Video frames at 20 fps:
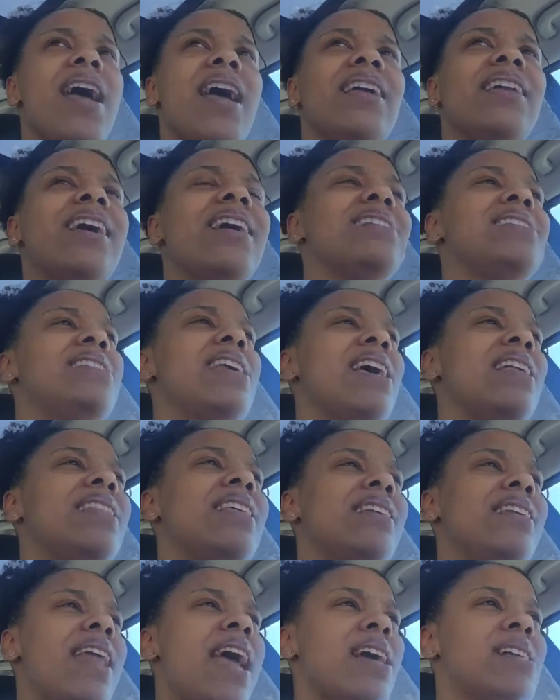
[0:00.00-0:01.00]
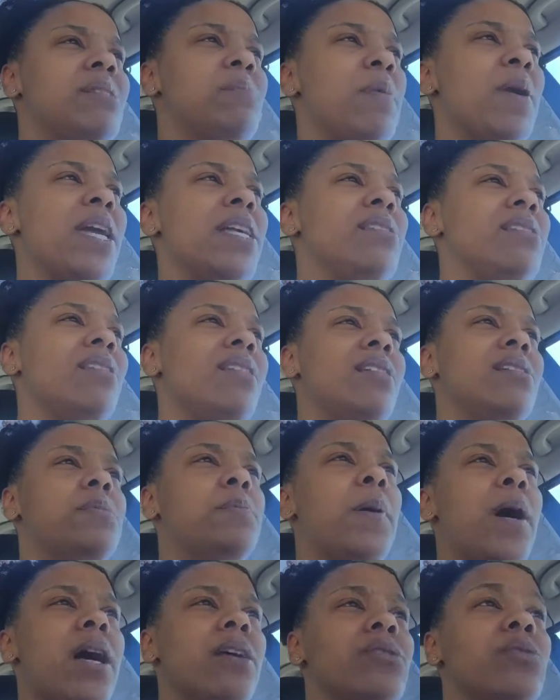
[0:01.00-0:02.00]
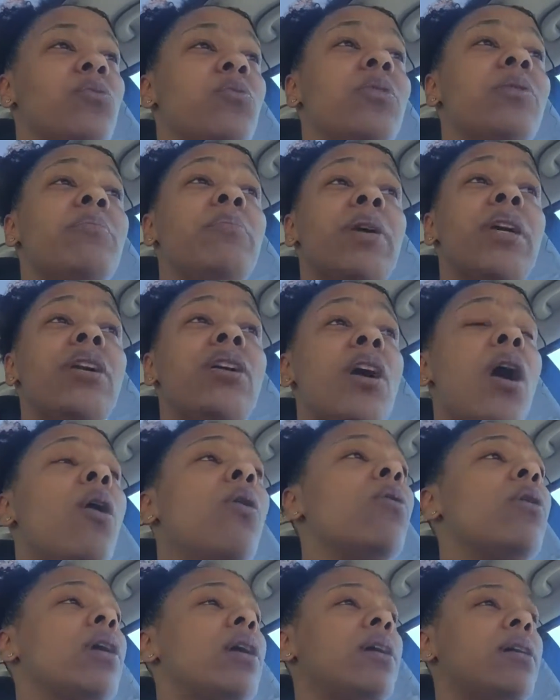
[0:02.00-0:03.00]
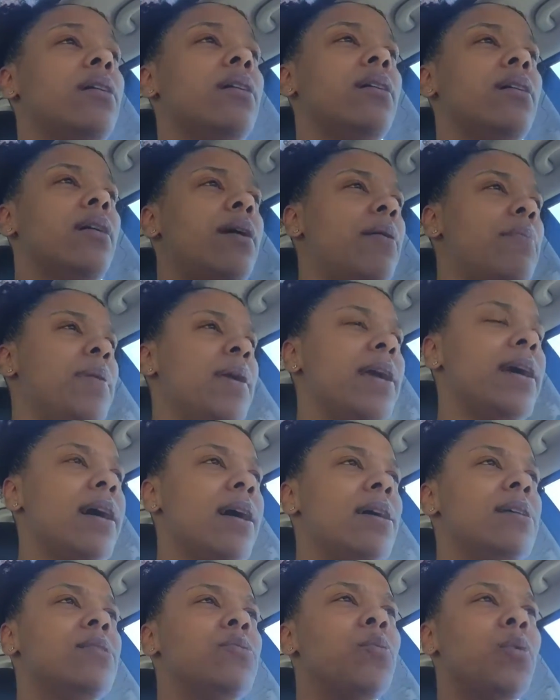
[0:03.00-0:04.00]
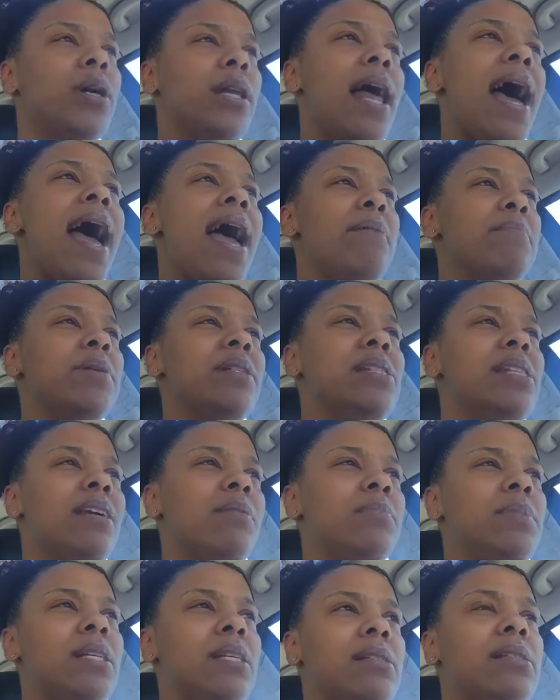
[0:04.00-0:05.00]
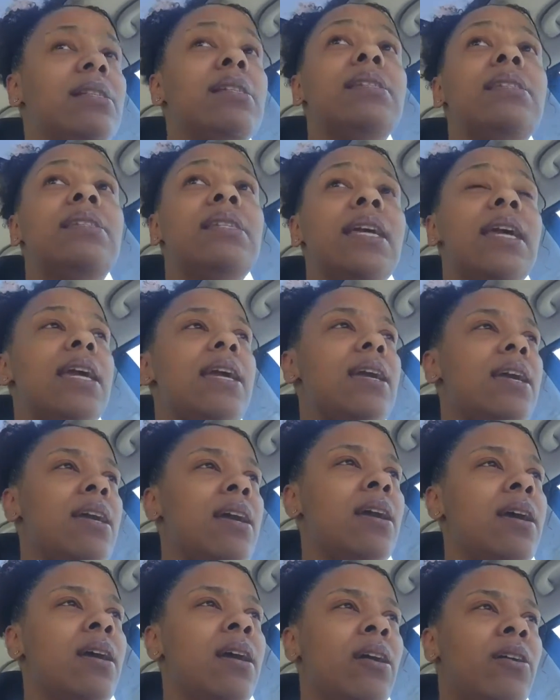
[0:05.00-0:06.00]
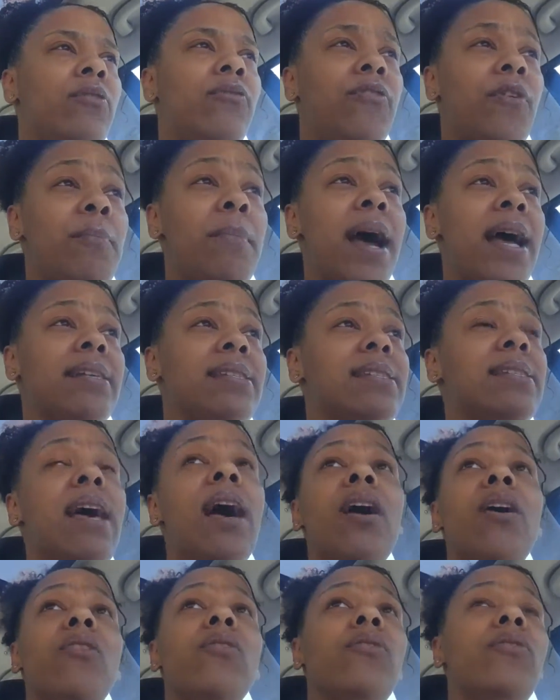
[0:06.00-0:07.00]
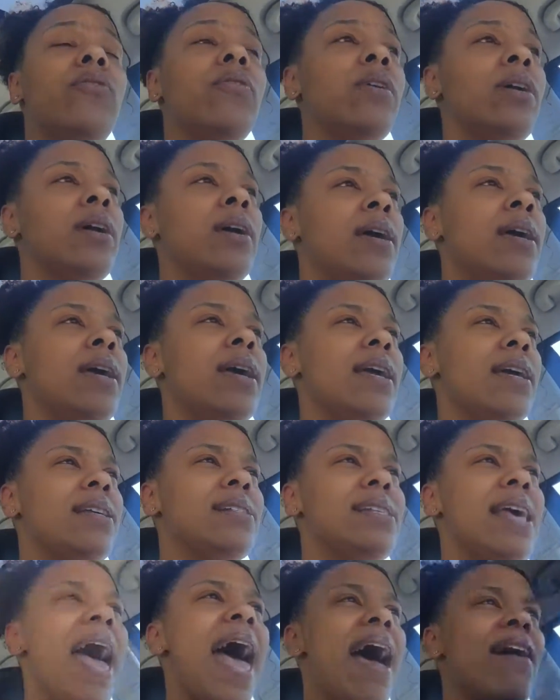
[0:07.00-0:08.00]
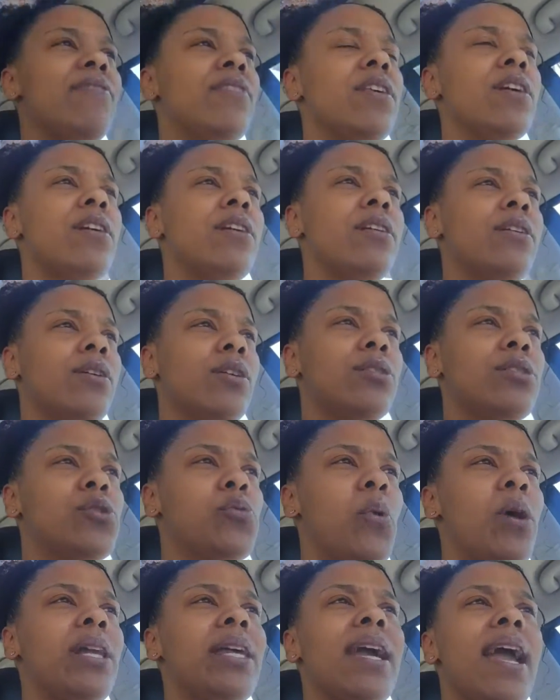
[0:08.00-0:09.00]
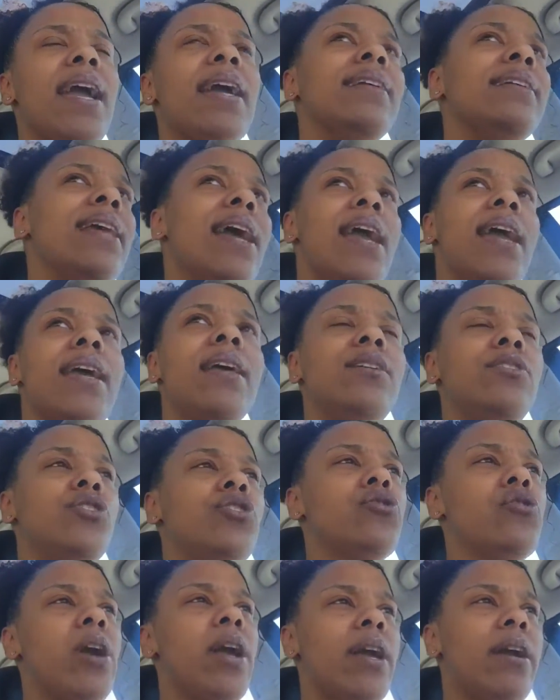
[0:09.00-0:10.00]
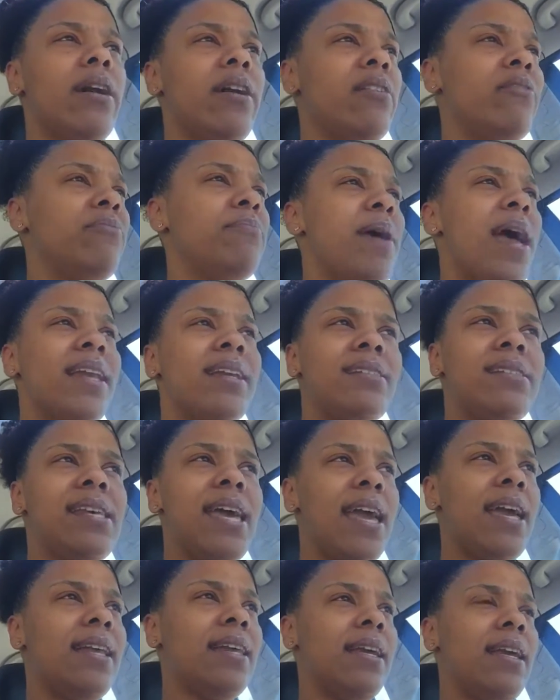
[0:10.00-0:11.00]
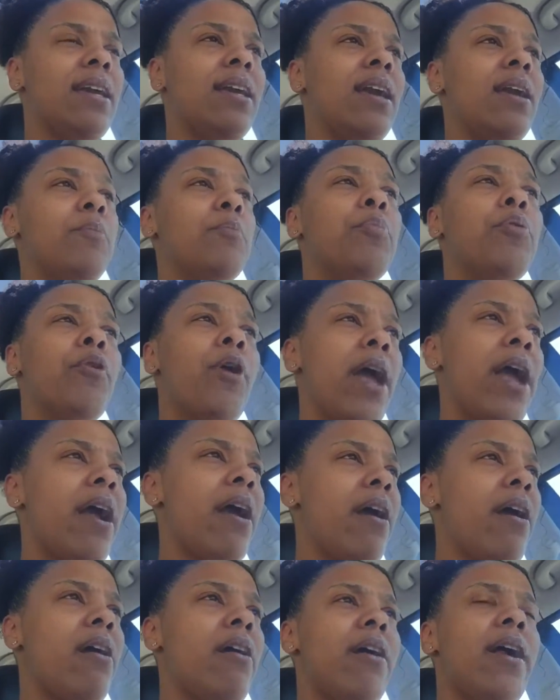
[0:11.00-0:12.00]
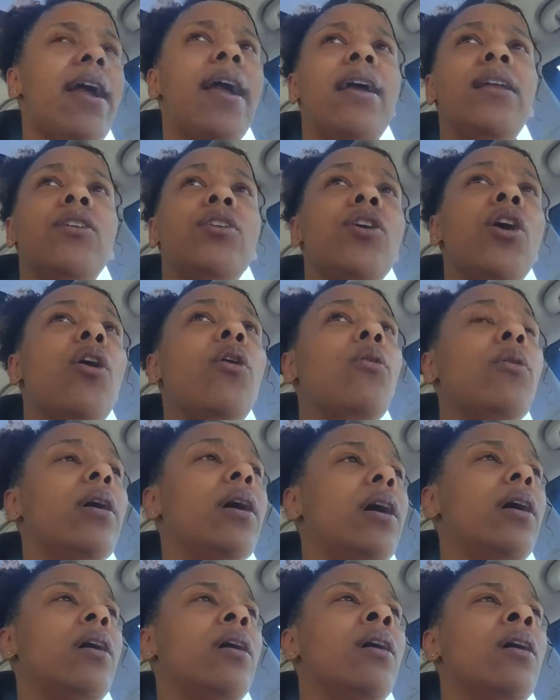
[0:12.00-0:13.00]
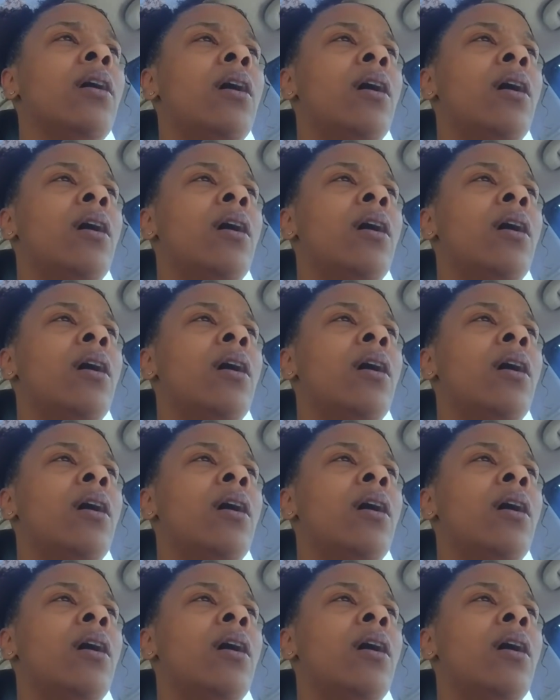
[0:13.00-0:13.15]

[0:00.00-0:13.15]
And I said the next piece of this puzzle would be yoga because what I'm attempting to see for myself is after 28 days straight of meditating and prayer and yoga,